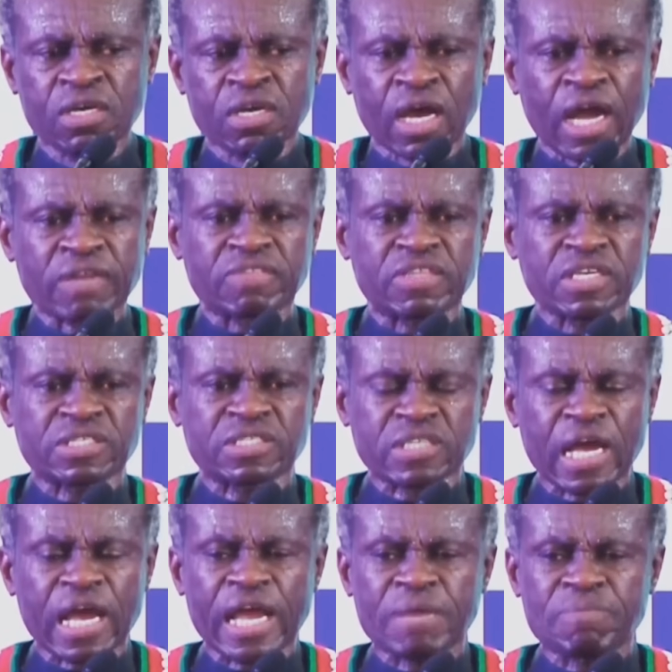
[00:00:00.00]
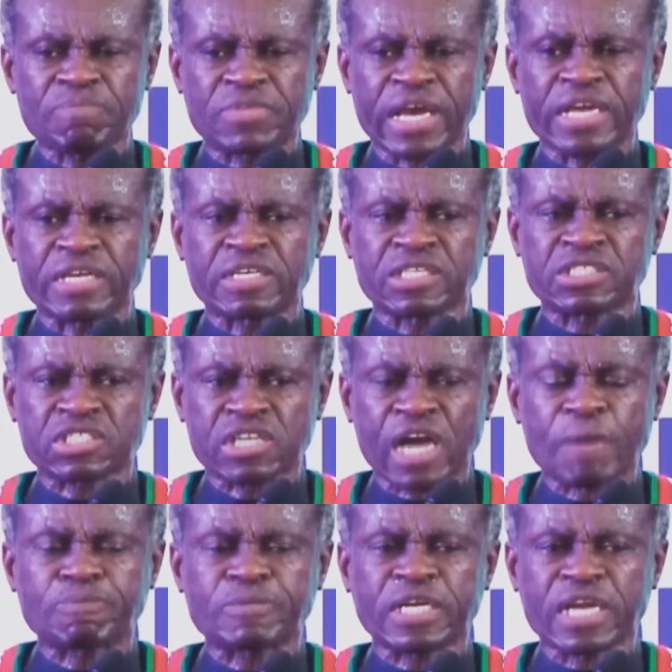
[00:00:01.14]
and this time they
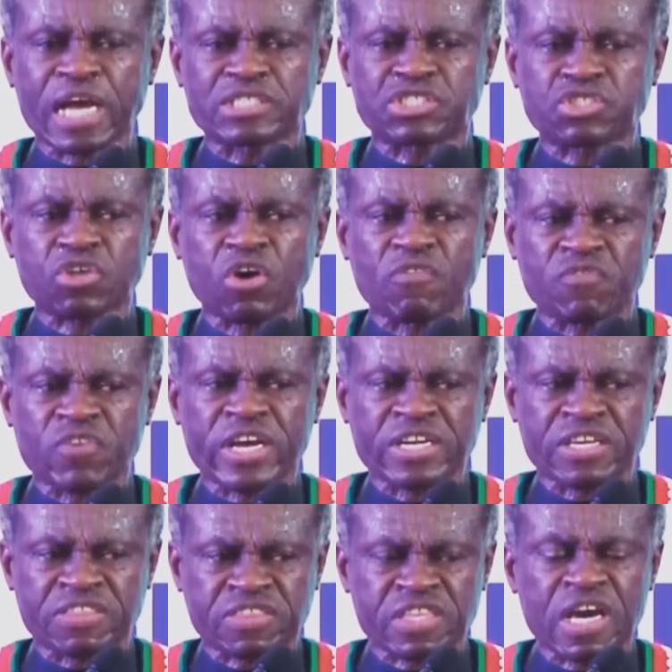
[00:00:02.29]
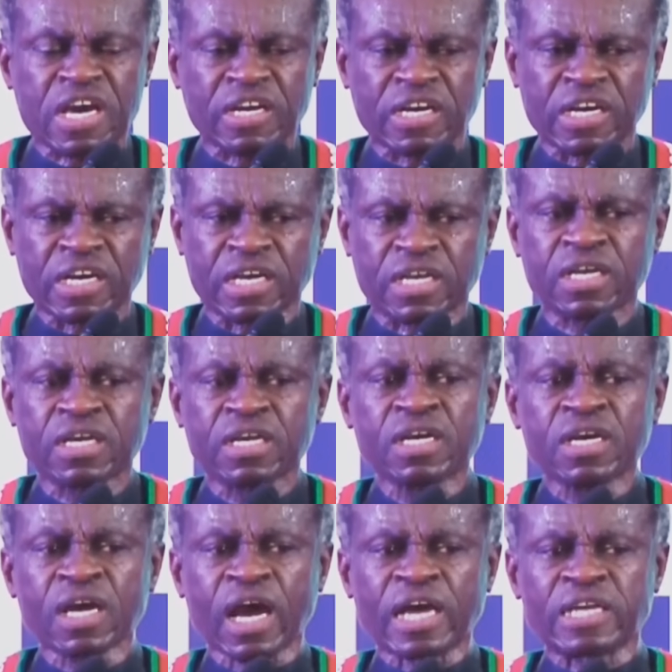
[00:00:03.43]
disrupted us so very thoroughly
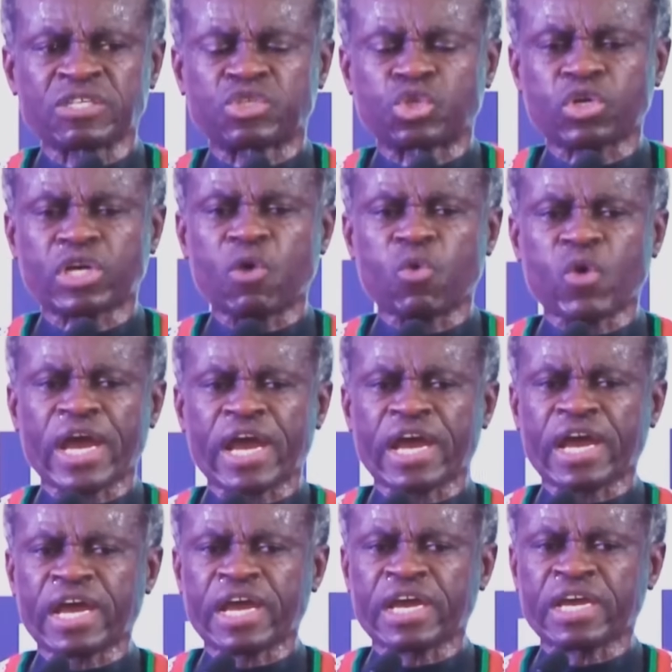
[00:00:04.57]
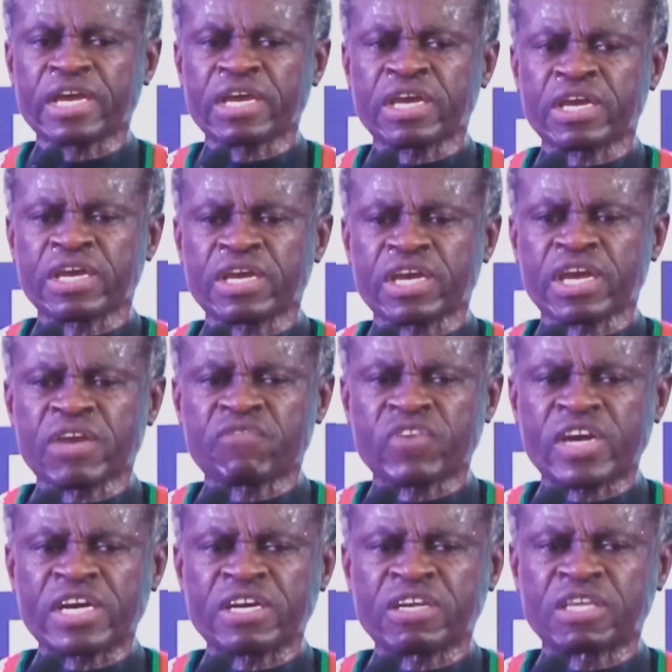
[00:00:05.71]
and took away
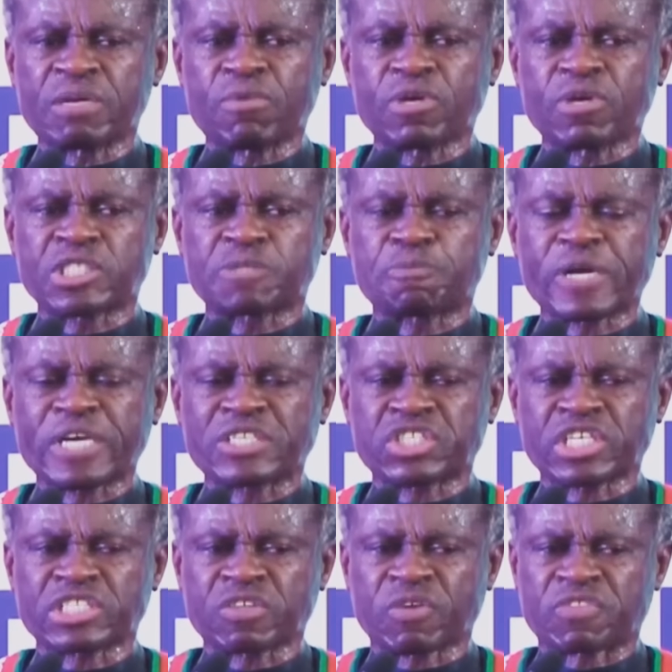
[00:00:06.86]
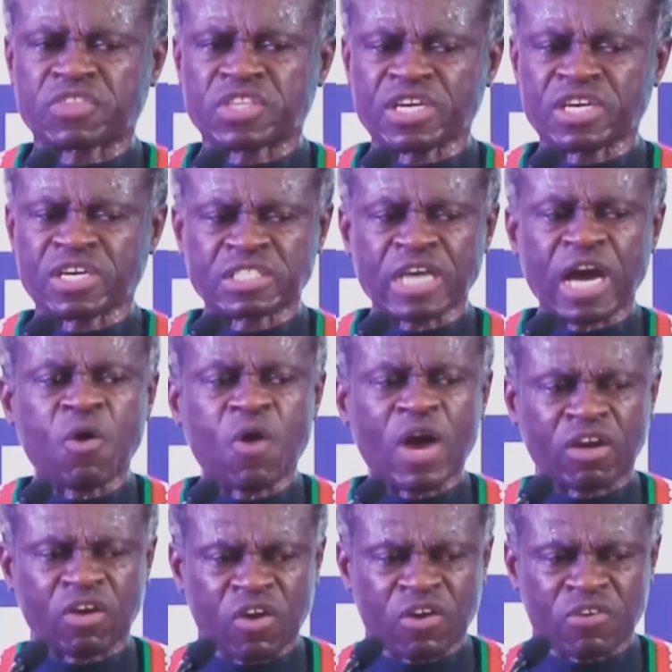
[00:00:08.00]
even the most precious of things, our
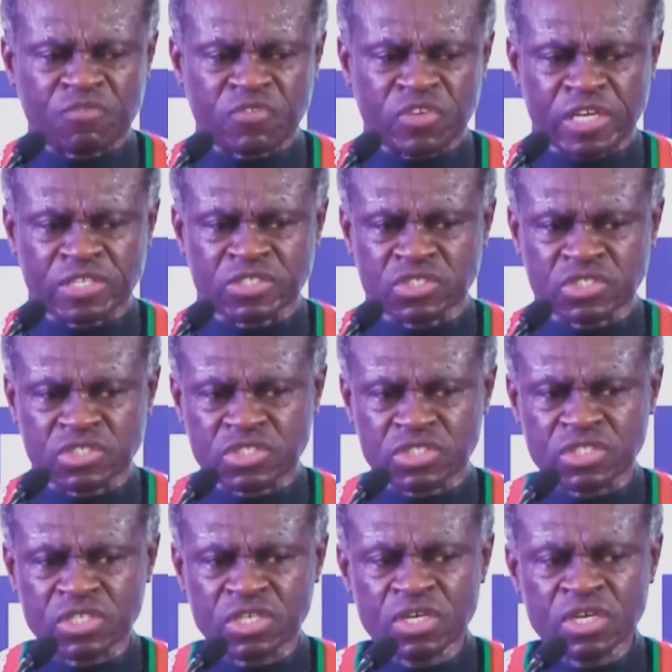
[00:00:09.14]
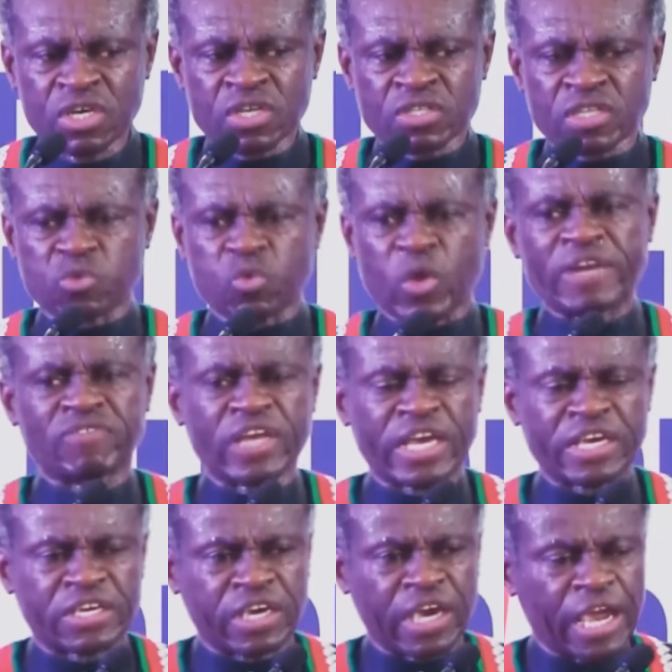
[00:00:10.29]
confidence. That when they
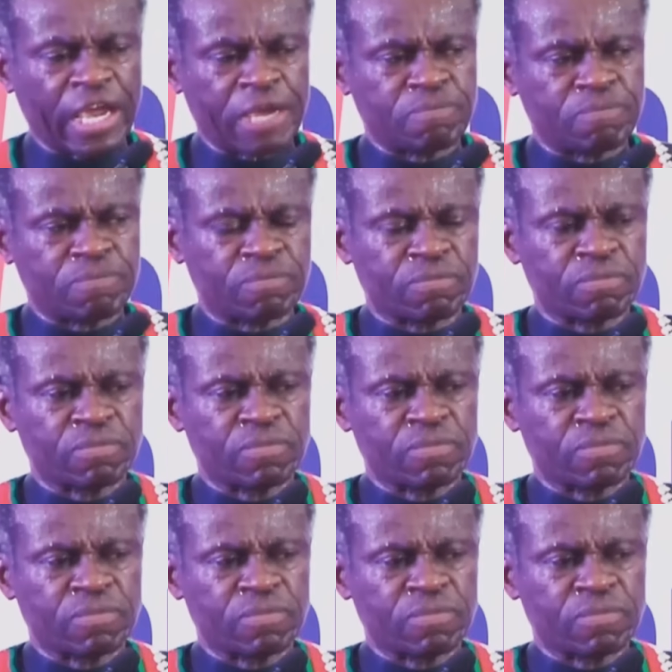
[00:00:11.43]
came